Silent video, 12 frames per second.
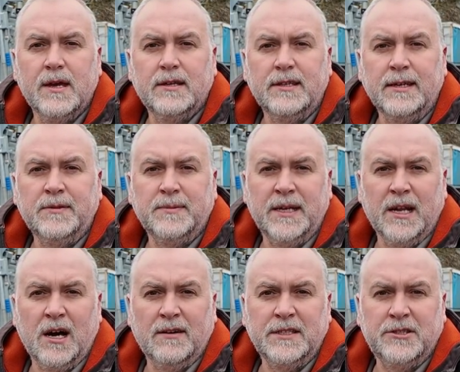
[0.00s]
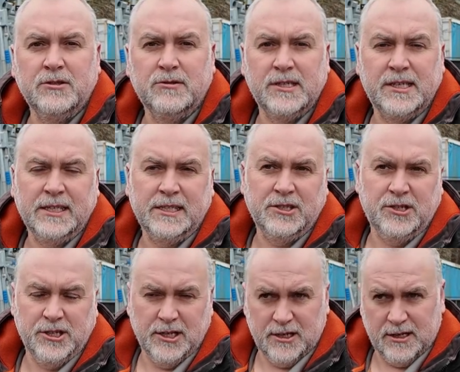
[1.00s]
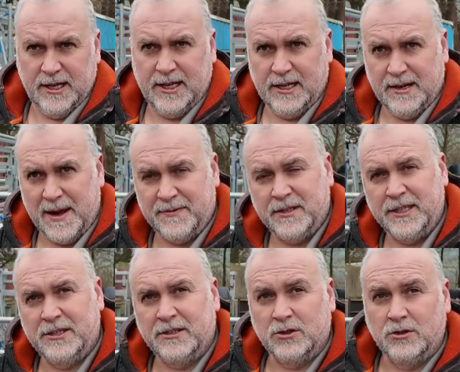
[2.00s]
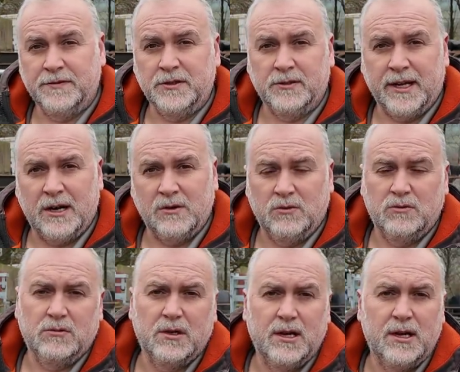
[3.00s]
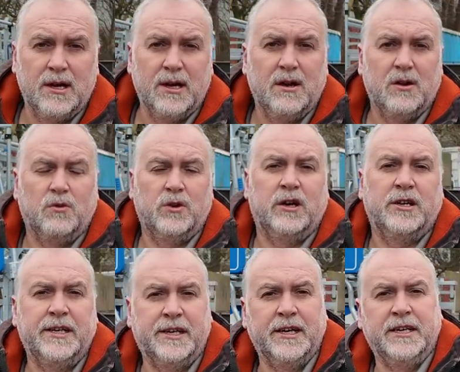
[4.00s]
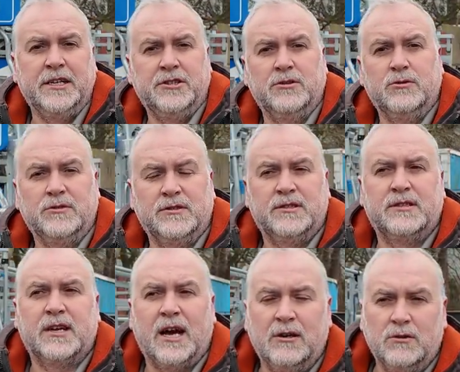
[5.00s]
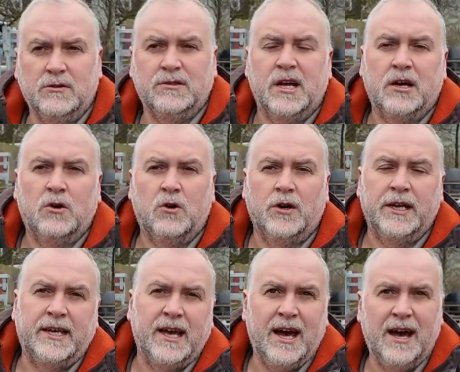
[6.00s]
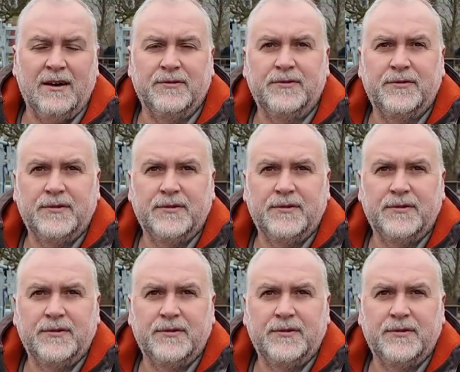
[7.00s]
Seems to be a lot of issues, I think, this year. Here, I'm after hearing a good few now with iodine issues, cows not going in calf,